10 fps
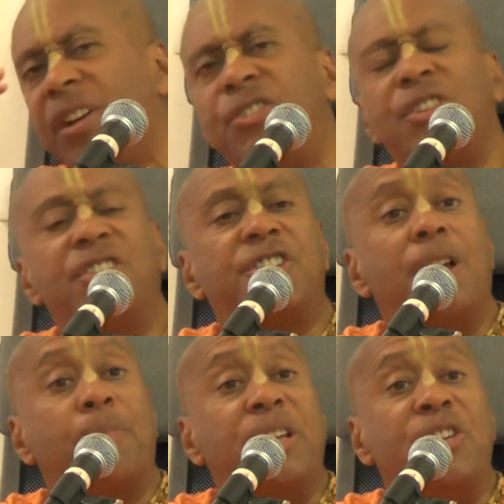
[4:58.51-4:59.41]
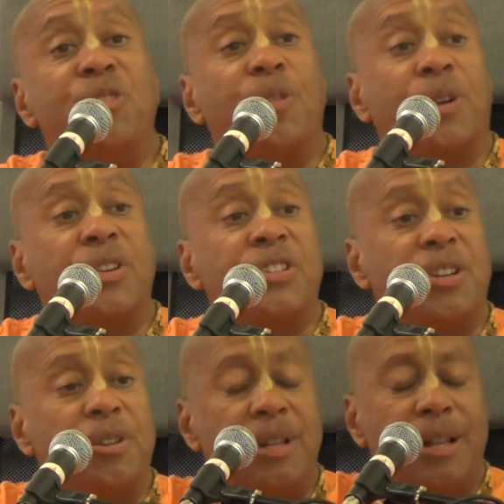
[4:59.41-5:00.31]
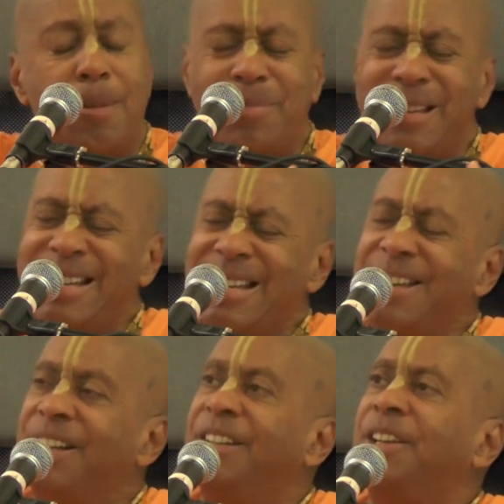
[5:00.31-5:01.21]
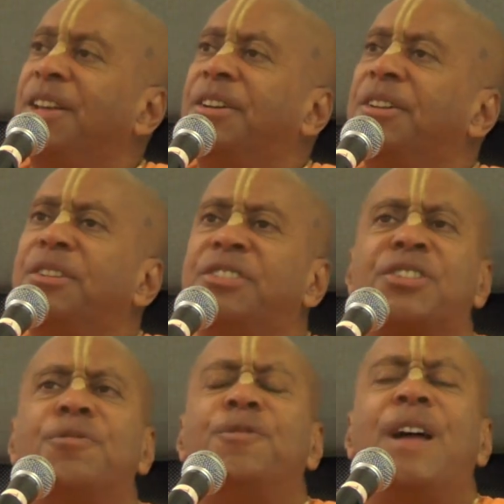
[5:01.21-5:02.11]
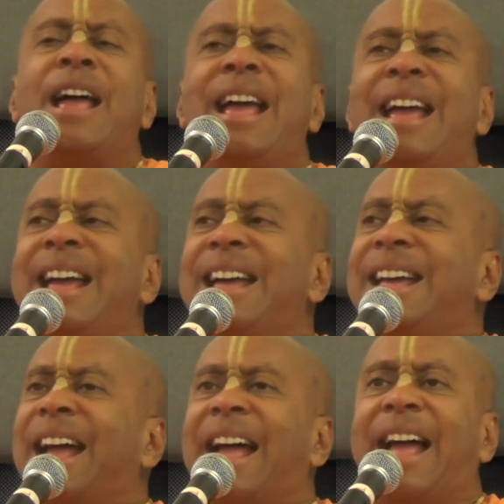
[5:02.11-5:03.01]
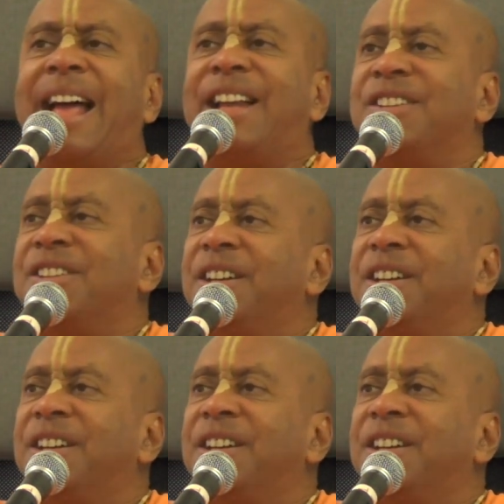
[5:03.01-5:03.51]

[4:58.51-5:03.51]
Shouldn't something universal be just vague and